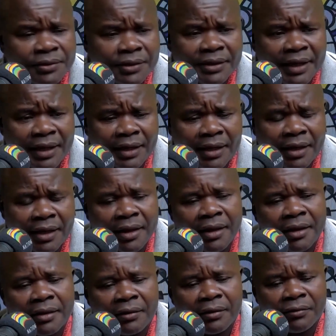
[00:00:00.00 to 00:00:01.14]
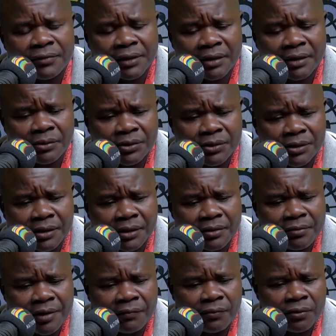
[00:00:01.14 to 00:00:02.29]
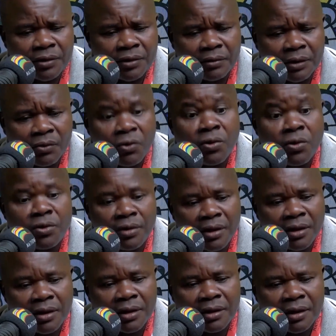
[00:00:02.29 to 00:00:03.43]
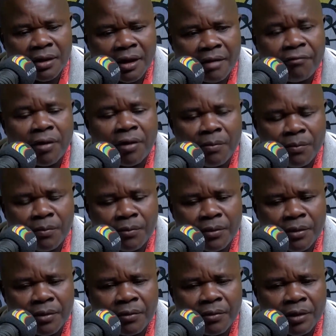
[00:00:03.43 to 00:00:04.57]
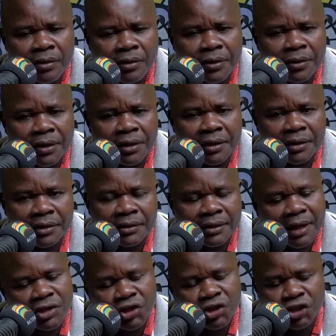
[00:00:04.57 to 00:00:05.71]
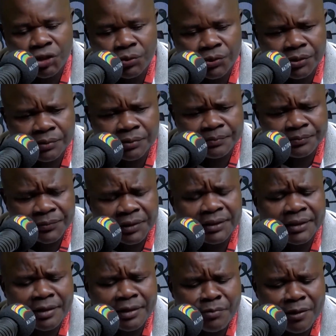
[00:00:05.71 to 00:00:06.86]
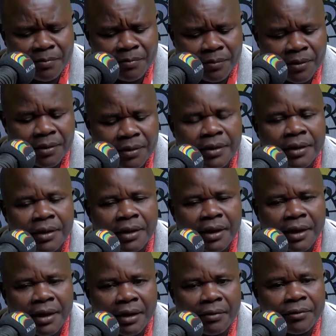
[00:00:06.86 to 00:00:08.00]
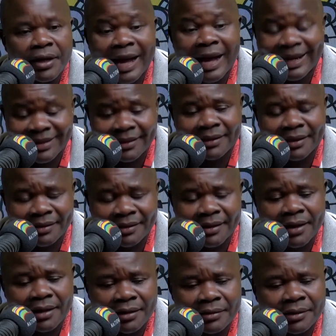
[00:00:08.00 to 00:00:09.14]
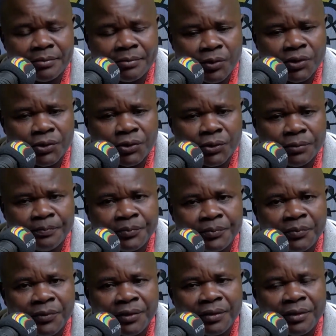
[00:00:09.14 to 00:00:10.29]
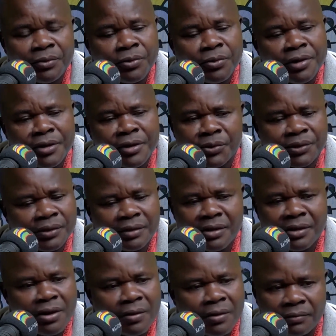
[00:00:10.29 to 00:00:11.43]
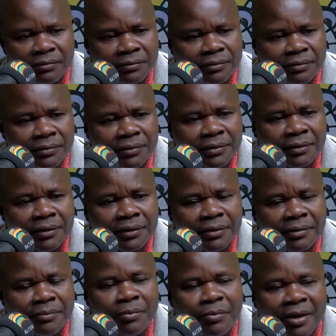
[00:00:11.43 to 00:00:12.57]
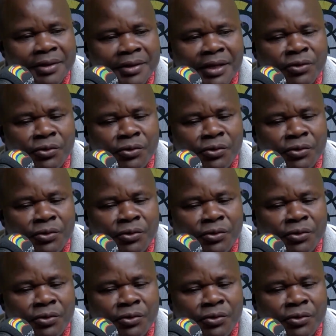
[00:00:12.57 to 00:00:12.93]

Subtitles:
Kenya of Saccos. We have got our own forum where we discuss issues. This came up. We are asking exactly the same question. The good news, no. Members are not